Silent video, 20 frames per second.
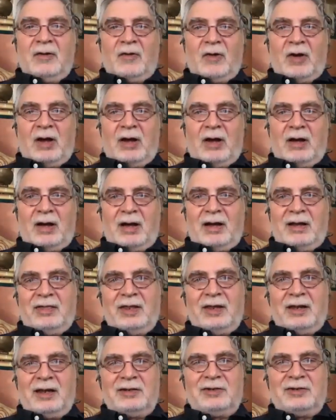I
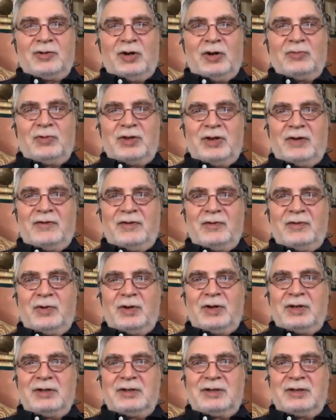think I join with
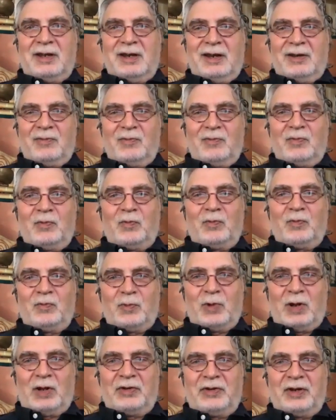everyone in saying,
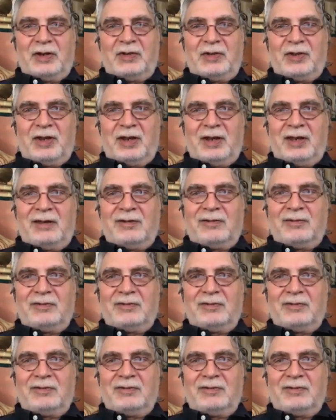well done, thank you.